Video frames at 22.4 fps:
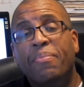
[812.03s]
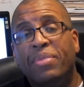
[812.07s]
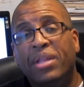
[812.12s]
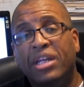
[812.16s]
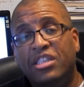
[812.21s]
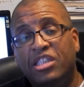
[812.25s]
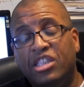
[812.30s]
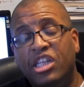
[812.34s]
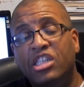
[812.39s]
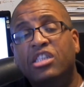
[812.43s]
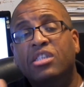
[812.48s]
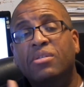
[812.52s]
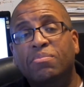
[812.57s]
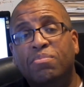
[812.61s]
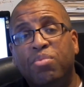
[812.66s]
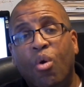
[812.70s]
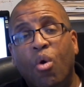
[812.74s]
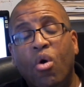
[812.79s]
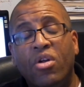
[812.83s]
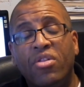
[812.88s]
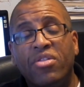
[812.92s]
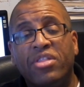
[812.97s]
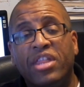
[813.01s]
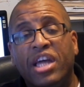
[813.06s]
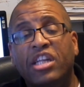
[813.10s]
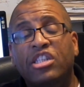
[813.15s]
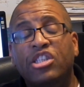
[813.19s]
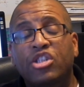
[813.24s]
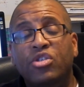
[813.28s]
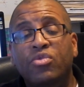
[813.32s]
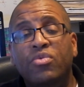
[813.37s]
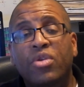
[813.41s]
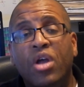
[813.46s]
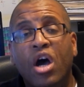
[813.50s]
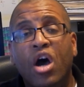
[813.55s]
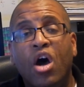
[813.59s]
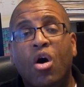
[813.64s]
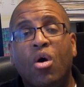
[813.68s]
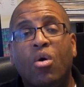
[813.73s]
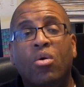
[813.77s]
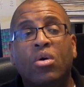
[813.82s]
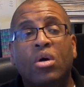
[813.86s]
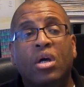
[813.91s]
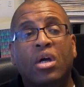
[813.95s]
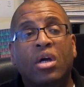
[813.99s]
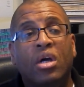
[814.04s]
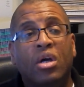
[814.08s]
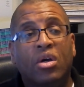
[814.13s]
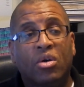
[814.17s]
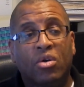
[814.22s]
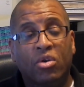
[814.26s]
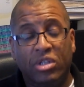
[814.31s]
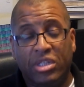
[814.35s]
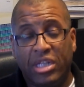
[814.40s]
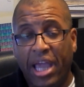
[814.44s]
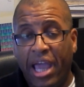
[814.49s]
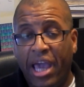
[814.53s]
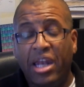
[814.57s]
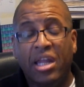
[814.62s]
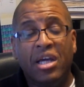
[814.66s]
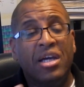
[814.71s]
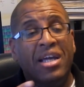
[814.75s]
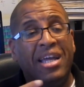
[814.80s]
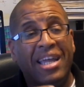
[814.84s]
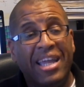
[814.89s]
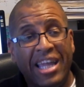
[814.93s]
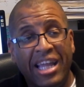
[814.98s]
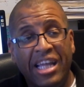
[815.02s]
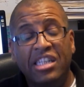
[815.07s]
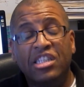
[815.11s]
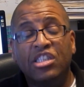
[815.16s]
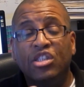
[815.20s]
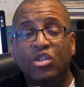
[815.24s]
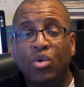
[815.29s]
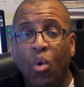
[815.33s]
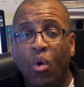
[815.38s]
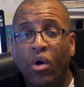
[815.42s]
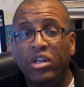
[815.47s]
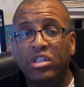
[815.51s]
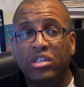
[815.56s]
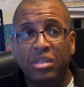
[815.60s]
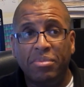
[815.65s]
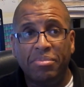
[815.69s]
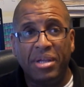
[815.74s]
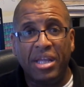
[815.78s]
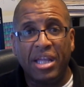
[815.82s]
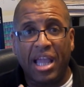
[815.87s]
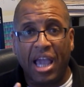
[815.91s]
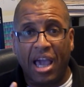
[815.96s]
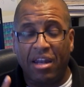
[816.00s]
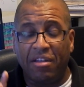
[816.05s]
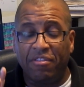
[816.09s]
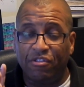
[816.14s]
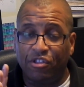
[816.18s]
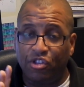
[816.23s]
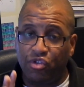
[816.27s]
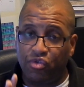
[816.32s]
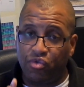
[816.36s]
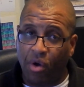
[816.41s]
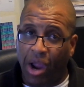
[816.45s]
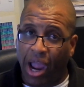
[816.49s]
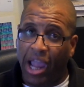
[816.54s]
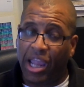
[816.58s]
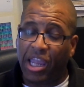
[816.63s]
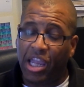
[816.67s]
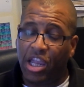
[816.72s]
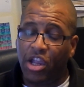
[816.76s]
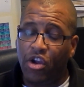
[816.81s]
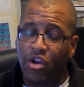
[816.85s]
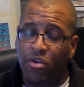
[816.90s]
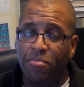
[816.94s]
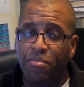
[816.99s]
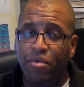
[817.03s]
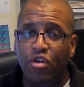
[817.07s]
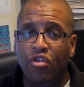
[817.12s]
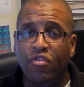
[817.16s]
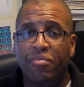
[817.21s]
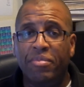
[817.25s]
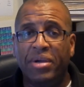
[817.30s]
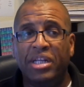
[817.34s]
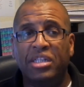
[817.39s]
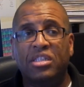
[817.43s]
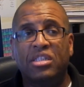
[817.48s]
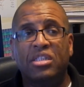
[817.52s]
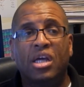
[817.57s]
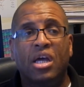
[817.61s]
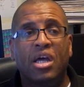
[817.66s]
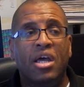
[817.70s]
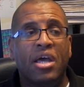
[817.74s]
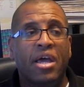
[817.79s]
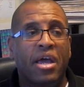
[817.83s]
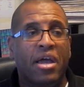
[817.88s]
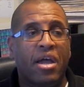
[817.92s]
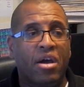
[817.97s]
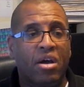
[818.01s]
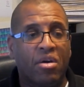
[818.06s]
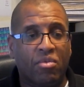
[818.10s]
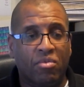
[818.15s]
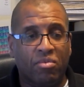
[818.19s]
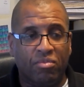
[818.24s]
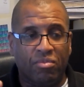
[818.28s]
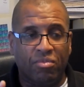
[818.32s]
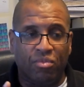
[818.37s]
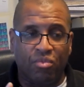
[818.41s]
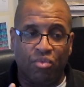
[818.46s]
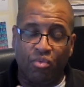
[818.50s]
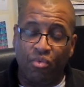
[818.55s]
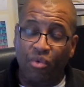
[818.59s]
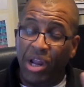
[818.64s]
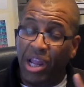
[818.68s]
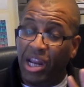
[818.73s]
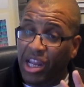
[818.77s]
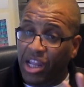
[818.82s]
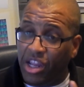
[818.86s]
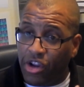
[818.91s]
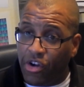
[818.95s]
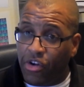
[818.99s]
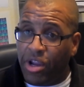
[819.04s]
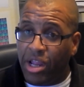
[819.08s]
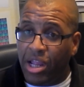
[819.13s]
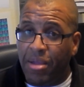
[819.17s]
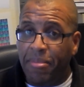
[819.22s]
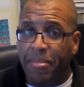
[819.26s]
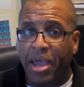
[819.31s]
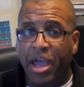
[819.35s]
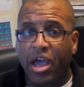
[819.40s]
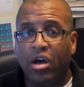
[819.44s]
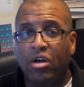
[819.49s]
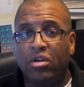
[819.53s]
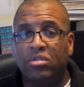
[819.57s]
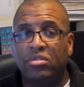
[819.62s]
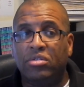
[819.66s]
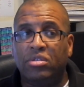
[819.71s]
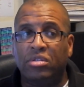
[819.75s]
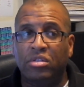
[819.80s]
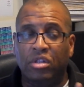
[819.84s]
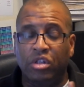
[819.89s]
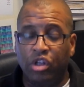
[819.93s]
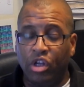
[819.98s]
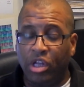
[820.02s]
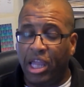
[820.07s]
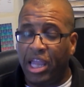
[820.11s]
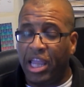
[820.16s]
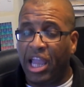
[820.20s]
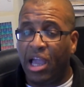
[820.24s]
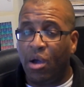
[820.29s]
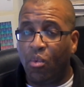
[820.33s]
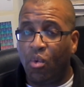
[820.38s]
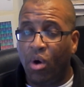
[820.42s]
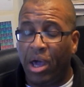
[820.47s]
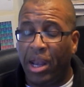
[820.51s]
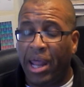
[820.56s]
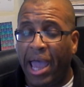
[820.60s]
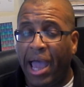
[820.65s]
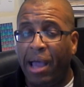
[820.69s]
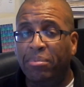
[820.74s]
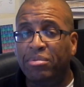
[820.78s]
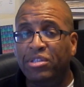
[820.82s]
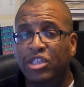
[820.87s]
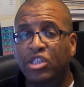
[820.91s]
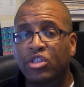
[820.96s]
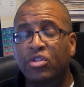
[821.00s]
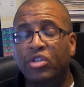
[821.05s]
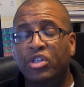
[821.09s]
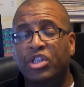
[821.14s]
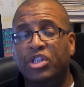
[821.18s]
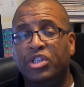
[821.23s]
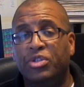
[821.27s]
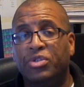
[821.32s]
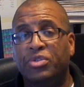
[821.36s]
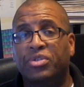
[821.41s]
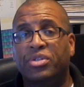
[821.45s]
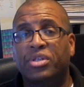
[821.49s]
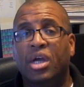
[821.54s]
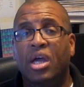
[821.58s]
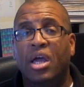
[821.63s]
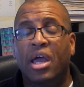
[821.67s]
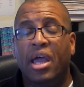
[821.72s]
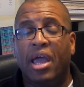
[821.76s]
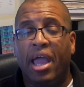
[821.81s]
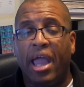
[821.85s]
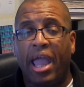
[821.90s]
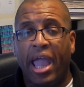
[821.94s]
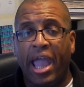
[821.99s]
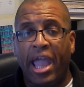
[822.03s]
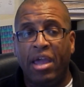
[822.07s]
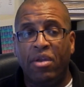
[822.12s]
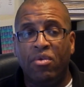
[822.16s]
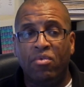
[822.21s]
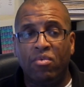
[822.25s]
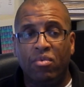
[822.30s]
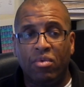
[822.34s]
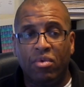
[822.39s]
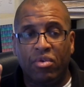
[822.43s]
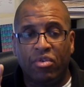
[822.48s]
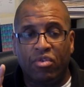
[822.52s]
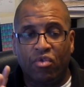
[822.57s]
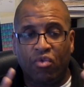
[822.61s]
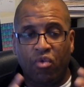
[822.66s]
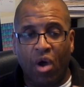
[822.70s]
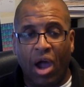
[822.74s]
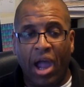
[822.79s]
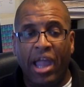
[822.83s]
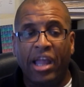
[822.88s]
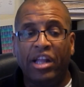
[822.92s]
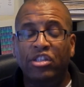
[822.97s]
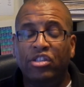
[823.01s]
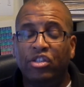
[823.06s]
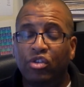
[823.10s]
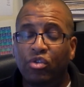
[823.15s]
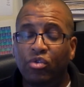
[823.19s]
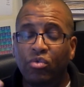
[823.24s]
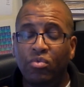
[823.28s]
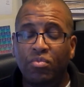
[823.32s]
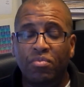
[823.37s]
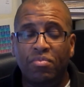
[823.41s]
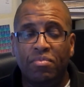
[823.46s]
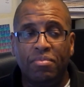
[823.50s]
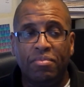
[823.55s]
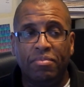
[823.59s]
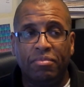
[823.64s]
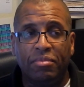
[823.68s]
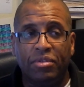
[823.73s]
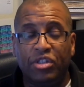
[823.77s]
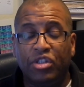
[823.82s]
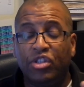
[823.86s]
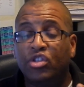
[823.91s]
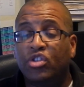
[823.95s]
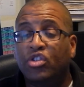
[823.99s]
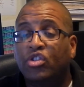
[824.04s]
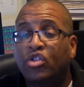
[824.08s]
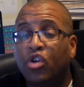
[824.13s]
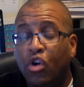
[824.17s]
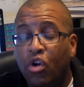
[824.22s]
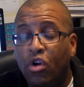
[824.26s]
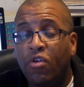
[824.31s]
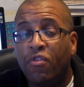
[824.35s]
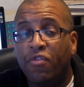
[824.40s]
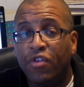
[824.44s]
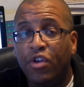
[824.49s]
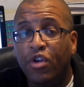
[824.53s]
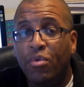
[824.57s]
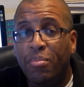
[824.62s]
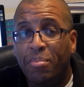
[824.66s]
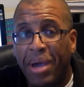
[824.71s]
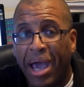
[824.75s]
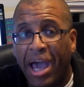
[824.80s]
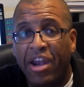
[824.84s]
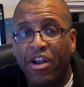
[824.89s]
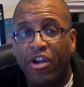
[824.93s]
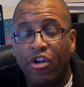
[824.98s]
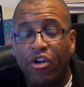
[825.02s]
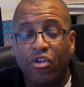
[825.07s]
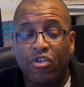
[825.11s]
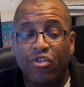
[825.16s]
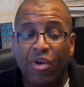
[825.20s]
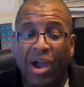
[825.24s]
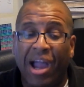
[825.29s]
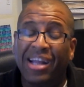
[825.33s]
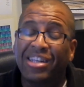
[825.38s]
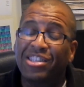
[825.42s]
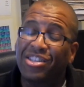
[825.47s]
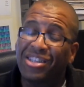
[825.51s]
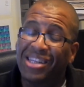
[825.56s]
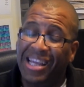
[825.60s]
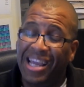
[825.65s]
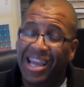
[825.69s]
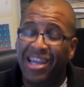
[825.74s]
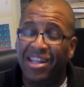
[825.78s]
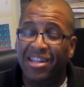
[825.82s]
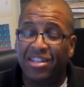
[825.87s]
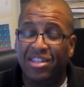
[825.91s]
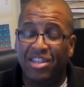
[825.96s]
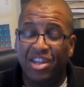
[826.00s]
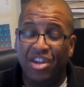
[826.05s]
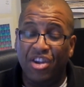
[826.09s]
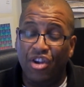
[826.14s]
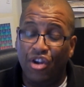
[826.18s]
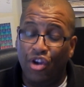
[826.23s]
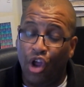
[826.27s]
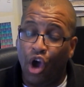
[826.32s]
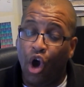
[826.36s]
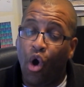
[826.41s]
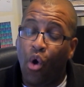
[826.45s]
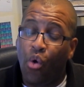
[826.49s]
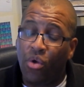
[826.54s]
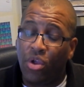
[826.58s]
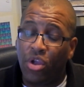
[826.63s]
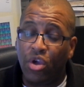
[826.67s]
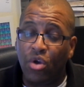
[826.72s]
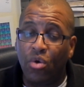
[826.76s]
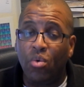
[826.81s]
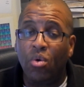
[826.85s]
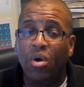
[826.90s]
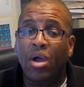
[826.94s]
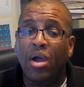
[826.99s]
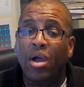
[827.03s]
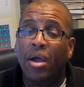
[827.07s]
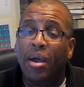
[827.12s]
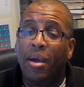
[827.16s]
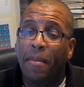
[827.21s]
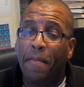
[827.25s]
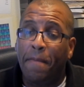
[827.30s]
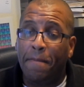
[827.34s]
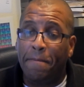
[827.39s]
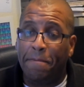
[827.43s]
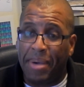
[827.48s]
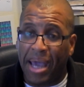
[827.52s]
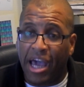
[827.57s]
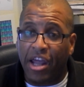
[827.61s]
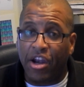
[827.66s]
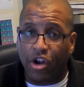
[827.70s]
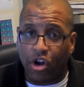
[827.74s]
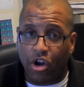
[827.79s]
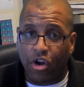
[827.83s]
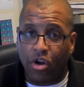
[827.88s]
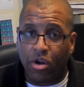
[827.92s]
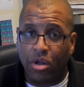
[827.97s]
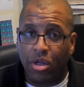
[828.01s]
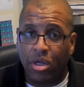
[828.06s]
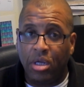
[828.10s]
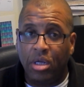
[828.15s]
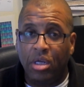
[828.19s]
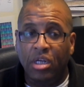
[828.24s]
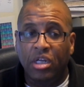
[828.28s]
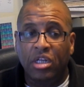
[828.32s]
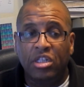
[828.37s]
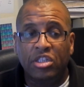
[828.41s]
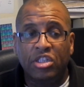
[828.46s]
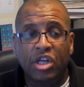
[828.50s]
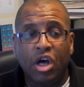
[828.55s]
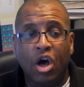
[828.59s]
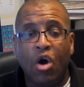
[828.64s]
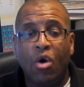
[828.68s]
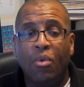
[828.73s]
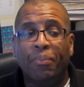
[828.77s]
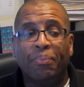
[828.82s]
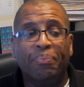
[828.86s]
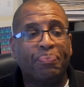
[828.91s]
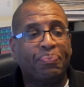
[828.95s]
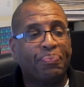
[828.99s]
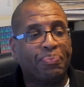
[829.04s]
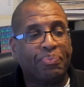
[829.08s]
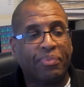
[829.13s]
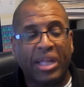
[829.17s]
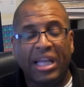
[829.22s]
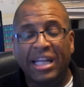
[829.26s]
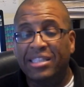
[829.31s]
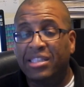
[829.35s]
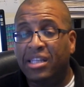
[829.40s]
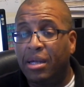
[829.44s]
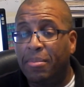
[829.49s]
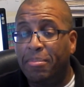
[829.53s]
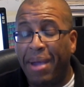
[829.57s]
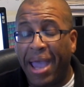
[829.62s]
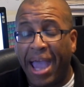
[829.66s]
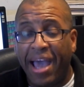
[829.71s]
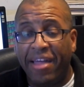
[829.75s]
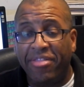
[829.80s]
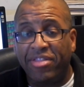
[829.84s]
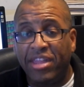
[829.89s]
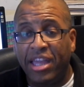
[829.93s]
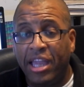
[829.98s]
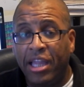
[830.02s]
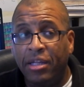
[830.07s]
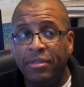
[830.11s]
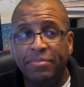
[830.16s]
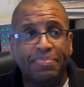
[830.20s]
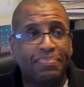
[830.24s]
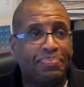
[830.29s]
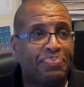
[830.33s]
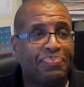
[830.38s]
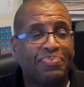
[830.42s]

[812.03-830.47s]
It's just important that you know Cortana is going to be kind of tracking your movements, reading your emails, looking at what apps you use, and trying to serve you better, trying to get to know you better. So, is it a bad thing?